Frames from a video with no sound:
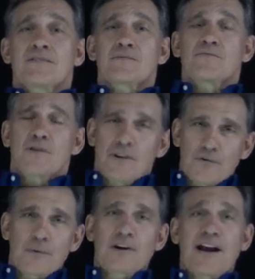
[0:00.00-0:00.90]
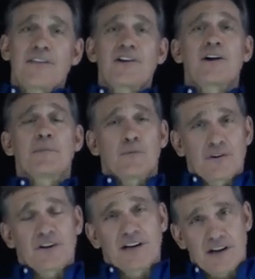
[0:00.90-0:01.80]
If you're going to throw it out there, be
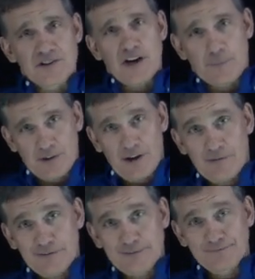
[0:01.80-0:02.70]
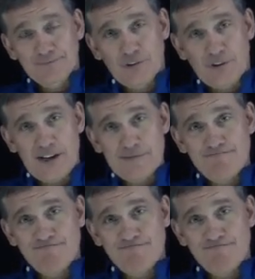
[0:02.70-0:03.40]
willing to get it chopped off, okay?